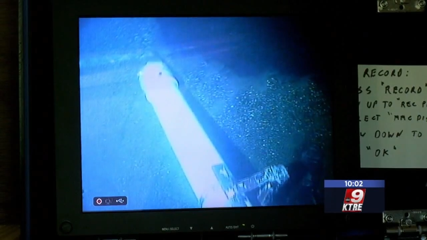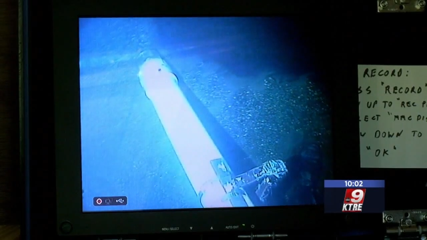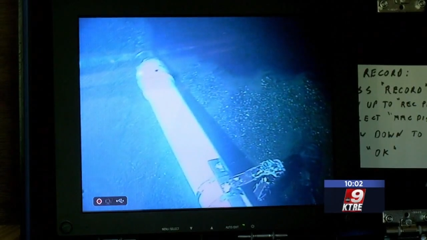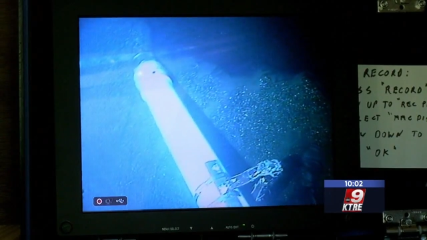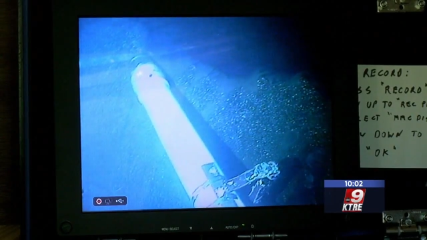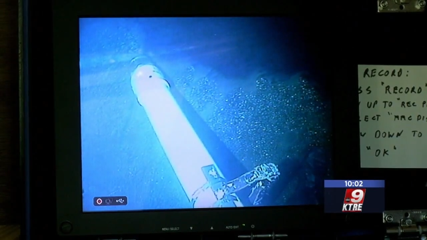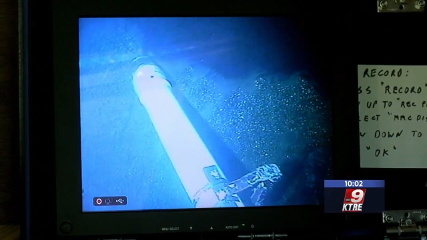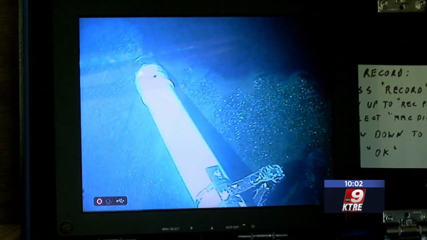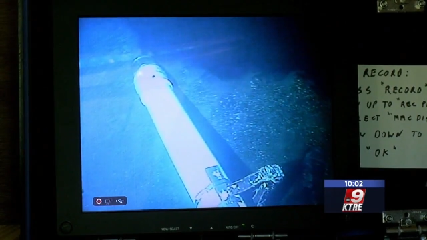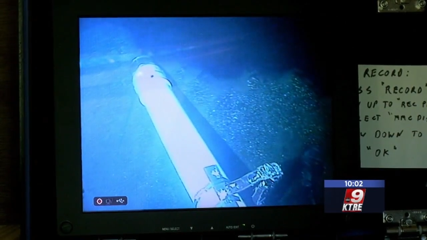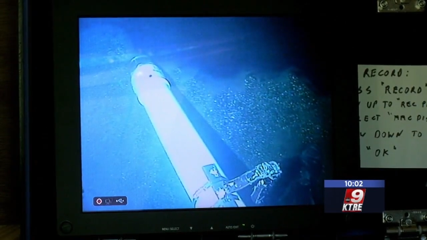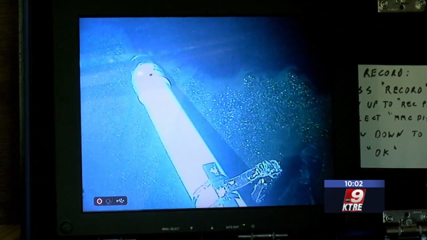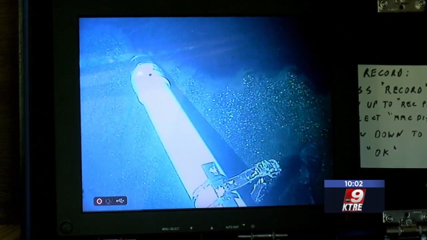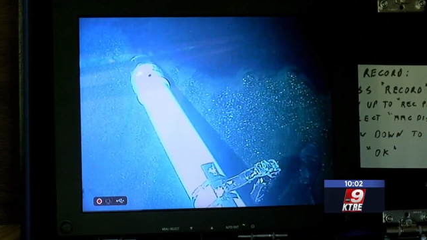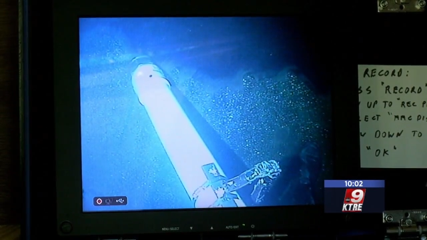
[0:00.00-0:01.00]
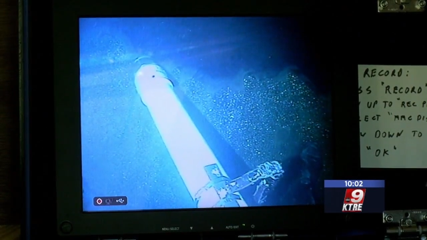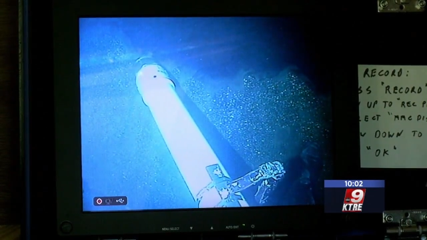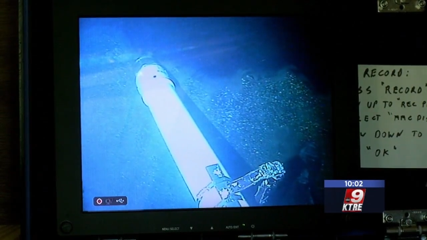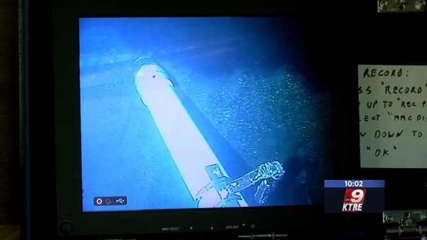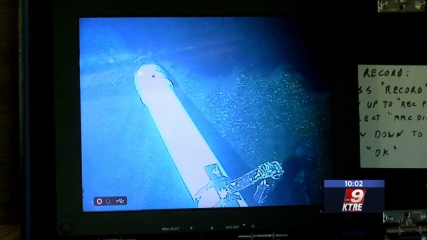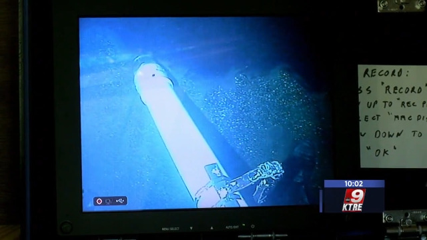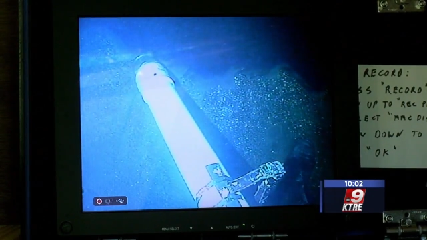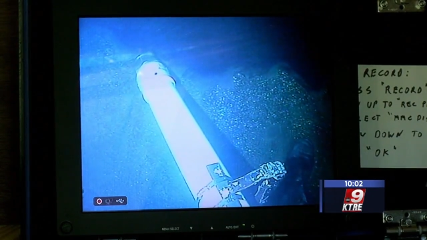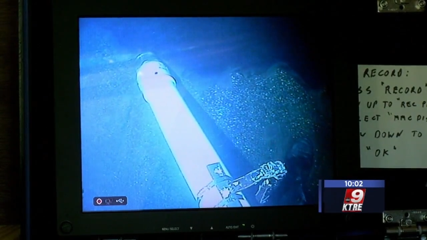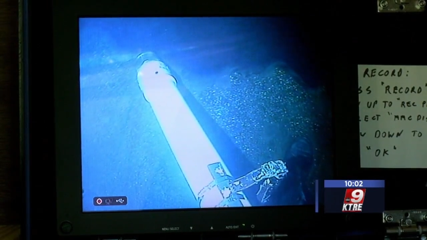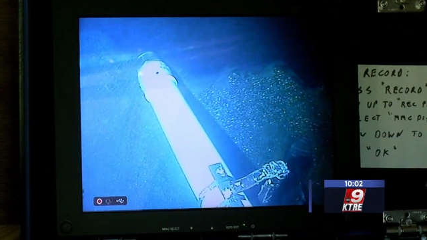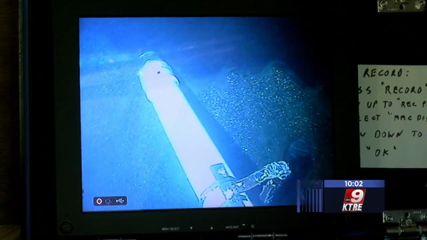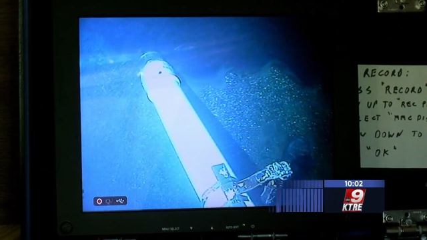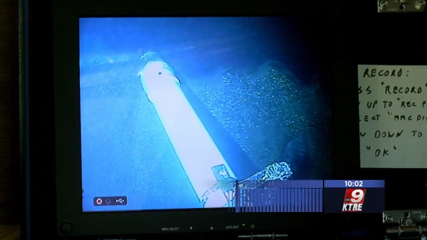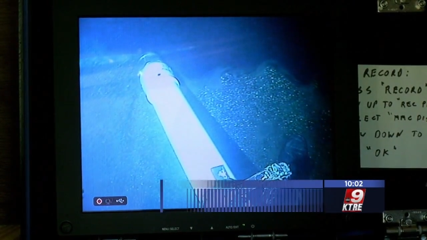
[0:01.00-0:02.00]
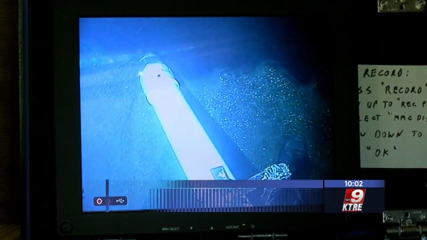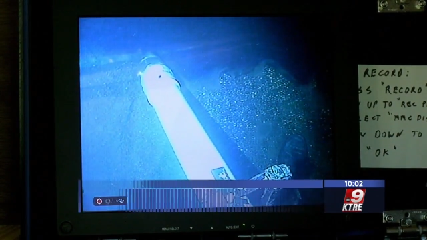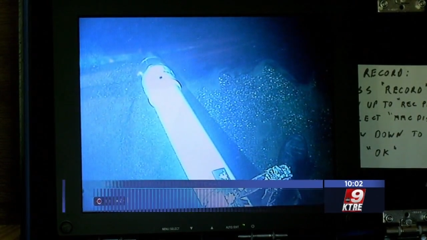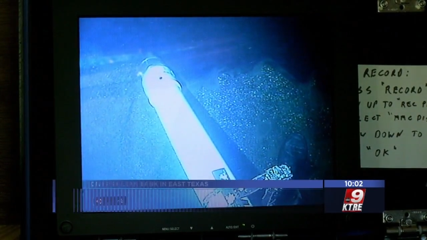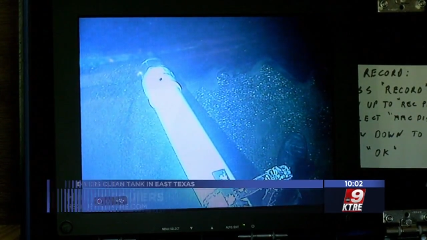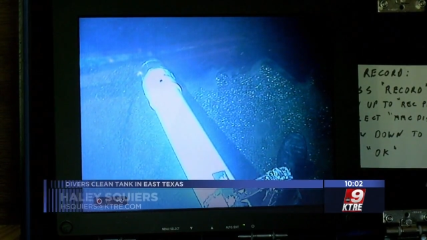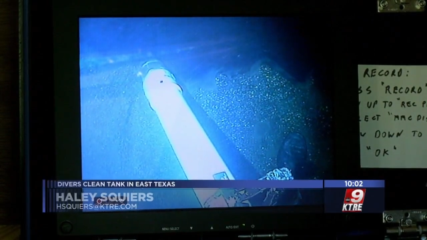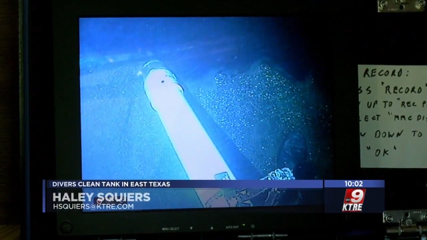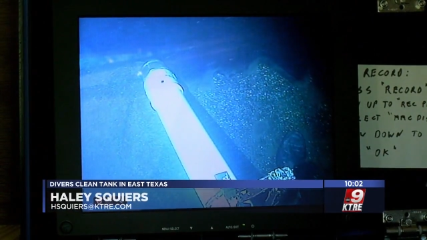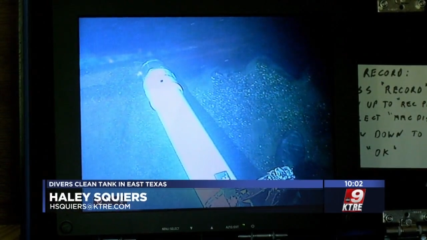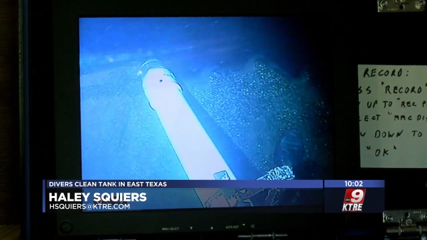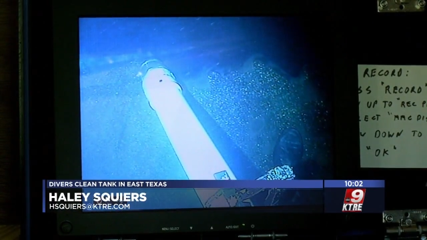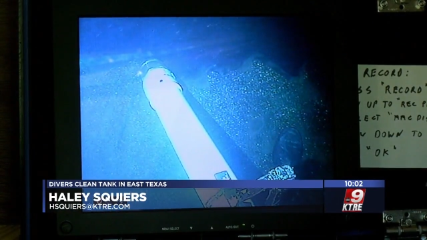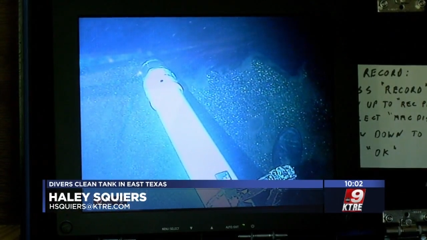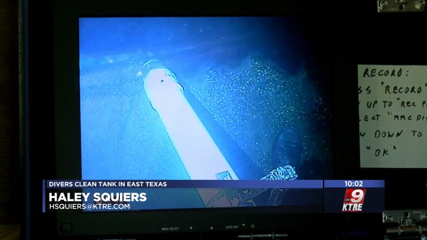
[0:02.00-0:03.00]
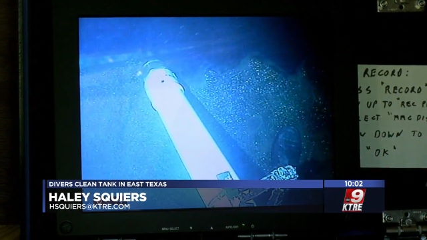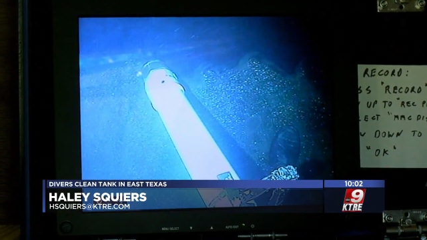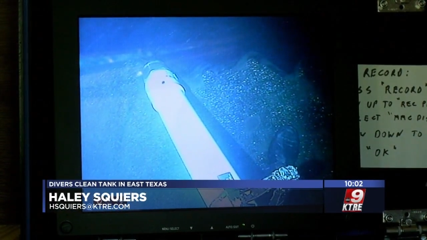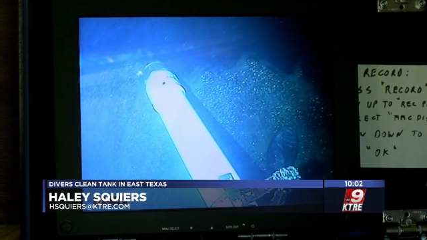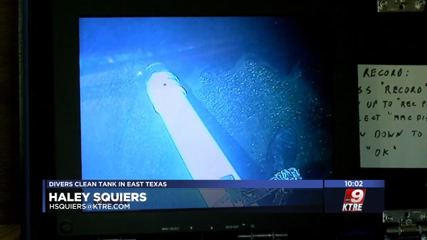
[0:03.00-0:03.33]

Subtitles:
Nobody's mouth can be seen.